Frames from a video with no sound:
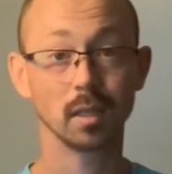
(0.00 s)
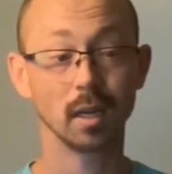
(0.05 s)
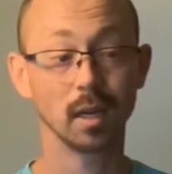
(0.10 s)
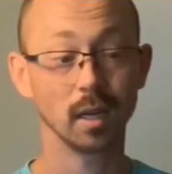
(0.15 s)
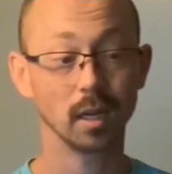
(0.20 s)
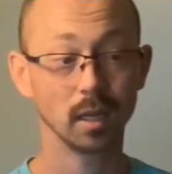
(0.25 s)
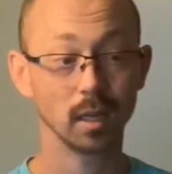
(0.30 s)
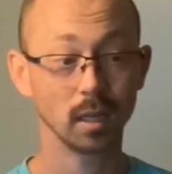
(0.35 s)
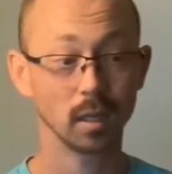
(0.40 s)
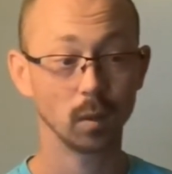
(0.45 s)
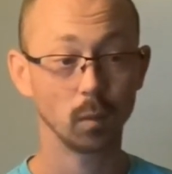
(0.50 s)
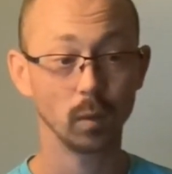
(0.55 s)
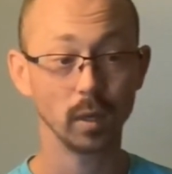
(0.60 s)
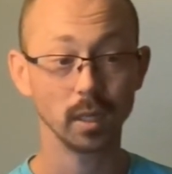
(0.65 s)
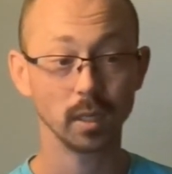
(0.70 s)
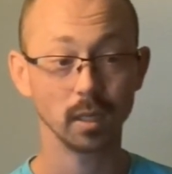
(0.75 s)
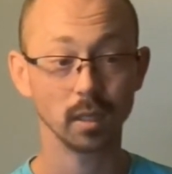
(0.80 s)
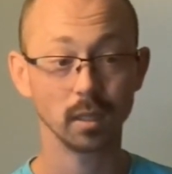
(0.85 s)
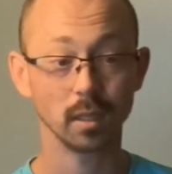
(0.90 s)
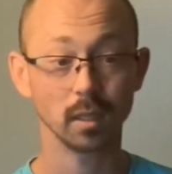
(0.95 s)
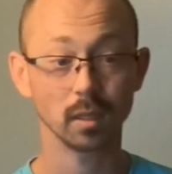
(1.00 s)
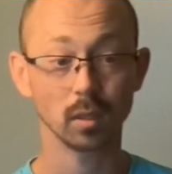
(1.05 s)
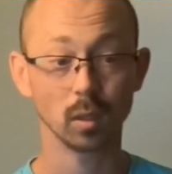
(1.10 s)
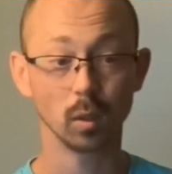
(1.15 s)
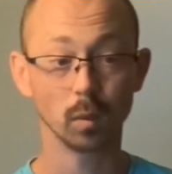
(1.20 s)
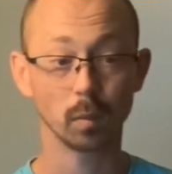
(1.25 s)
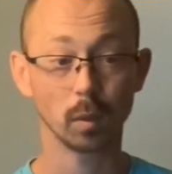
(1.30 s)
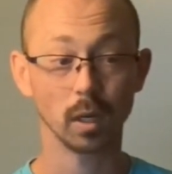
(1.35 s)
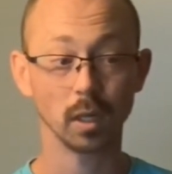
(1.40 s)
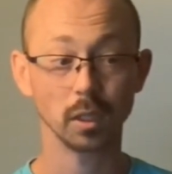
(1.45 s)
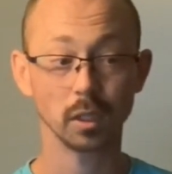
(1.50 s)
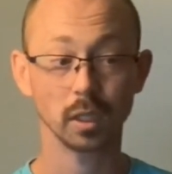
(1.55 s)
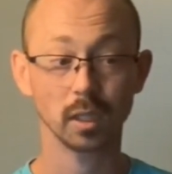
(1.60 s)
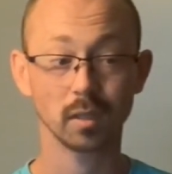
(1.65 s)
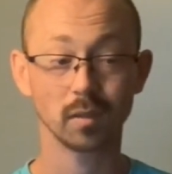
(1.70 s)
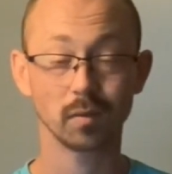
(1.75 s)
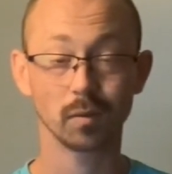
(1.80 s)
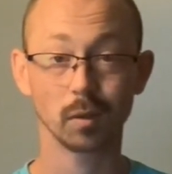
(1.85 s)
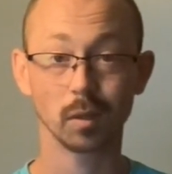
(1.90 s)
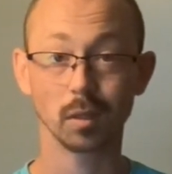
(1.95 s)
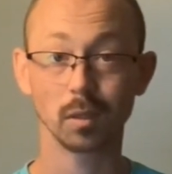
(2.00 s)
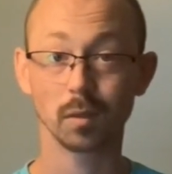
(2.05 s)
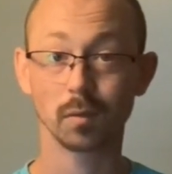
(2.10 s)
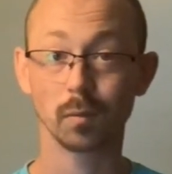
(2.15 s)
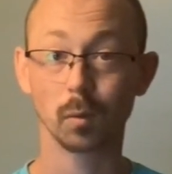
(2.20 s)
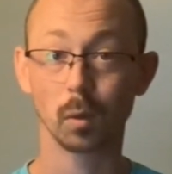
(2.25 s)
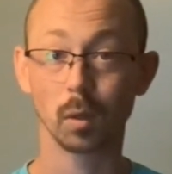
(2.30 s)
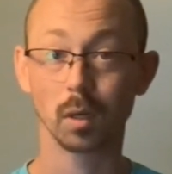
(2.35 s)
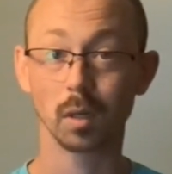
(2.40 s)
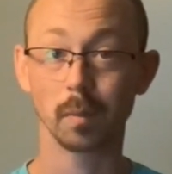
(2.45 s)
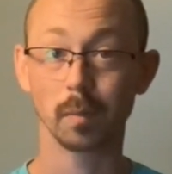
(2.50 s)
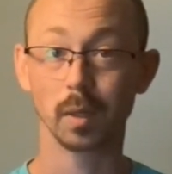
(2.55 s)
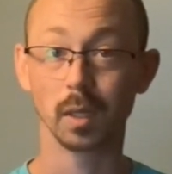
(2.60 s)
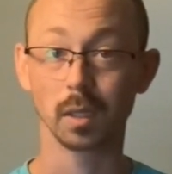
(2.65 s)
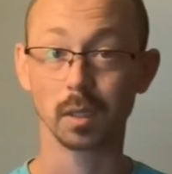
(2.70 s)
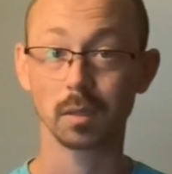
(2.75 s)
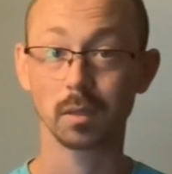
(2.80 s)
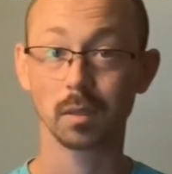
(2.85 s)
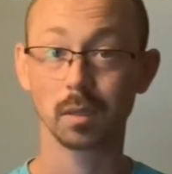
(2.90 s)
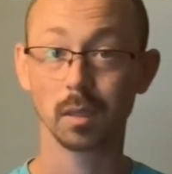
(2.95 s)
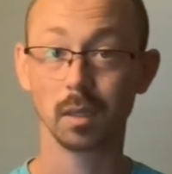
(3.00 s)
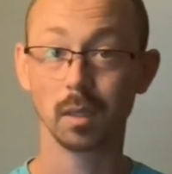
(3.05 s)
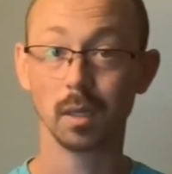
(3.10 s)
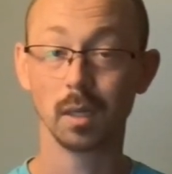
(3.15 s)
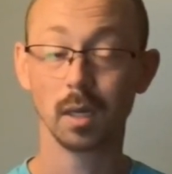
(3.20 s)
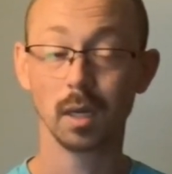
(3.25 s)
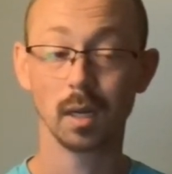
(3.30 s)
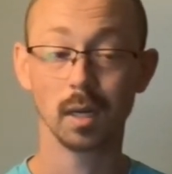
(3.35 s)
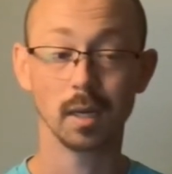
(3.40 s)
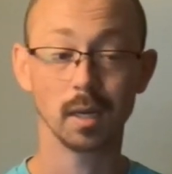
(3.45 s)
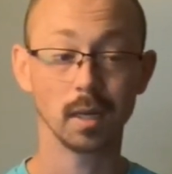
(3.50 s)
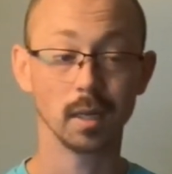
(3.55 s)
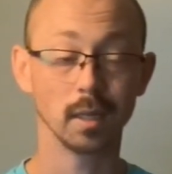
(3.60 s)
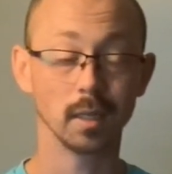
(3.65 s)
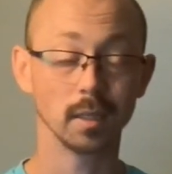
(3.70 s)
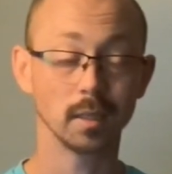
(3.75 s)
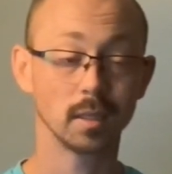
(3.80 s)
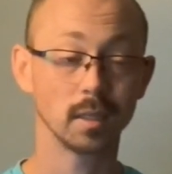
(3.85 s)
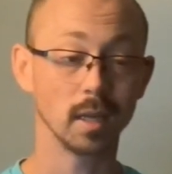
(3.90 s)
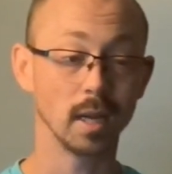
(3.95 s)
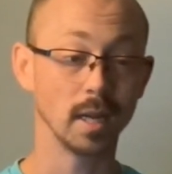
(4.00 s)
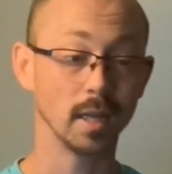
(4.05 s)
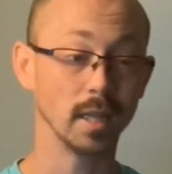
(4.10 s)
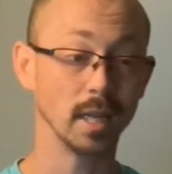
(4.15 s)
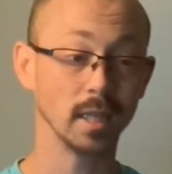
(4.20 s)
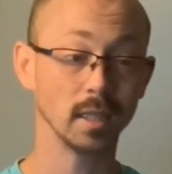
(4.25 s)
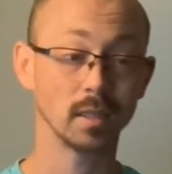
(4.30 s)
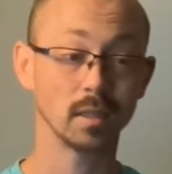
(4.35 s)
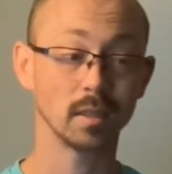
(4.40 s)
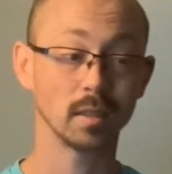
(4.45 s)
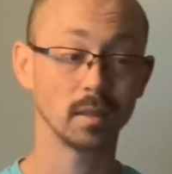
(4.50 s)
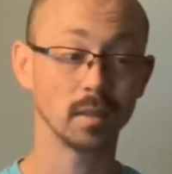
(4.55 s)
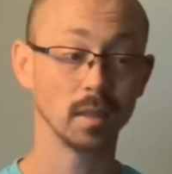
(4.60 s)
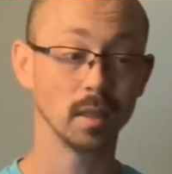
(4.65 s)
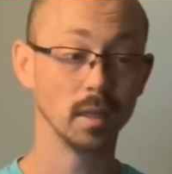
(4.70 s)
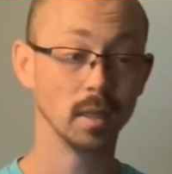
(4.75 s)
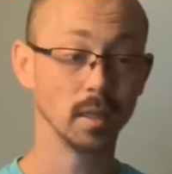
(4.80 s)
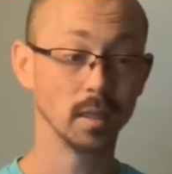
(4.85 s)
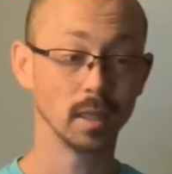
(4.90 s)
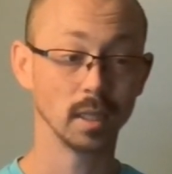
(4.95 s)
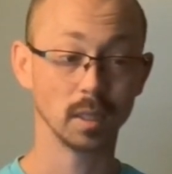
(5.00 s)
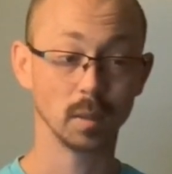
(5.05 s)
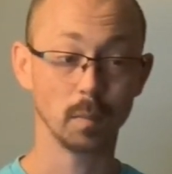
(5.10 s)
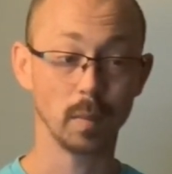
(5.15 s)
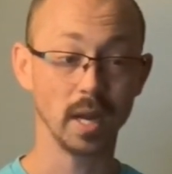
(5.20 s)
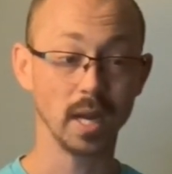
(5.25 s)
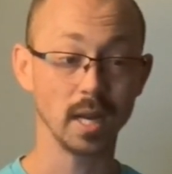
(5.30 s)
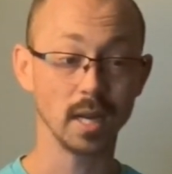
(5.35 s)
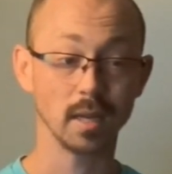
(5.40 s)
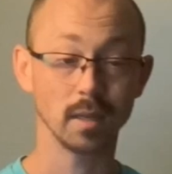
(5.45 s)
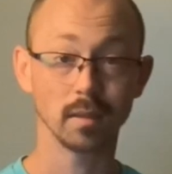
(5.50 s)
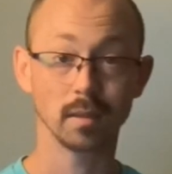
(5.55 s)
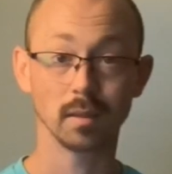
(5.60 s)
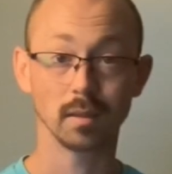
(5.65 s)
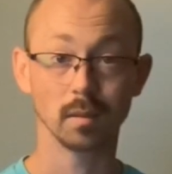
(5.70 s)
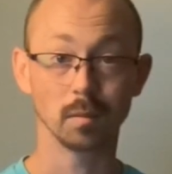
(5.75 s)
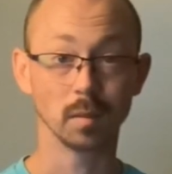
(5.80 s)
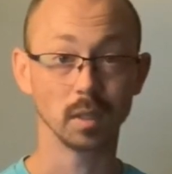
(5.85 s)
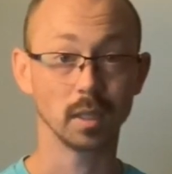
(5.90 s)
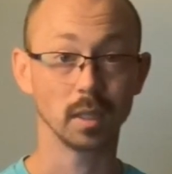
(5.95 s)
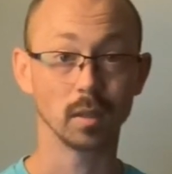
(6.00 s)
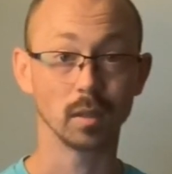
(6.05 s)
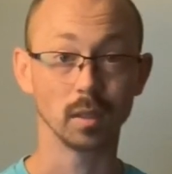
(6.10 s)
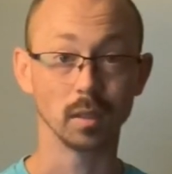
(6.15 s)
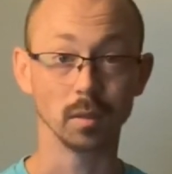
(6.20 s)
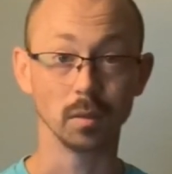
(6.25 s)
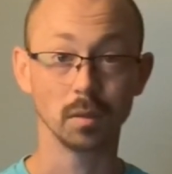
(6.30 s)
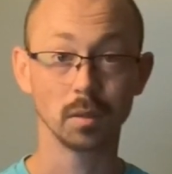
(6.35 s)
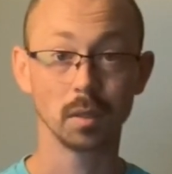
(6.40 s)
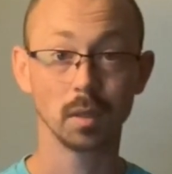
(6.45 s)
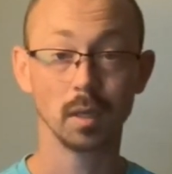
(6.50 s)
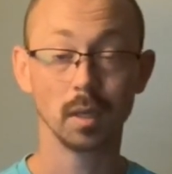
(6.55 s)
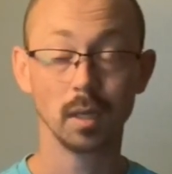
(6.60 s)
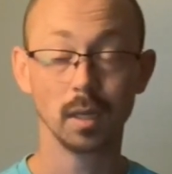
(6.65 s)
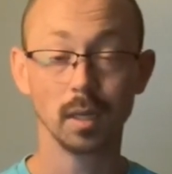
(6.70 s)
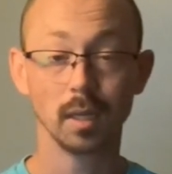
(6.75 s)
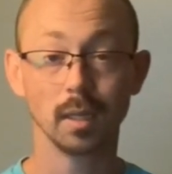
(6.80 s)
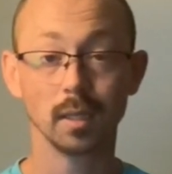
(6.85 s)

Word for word: Uh, we did this whole project for under four hundred bucks, uh, so, and that's that's paint and materials.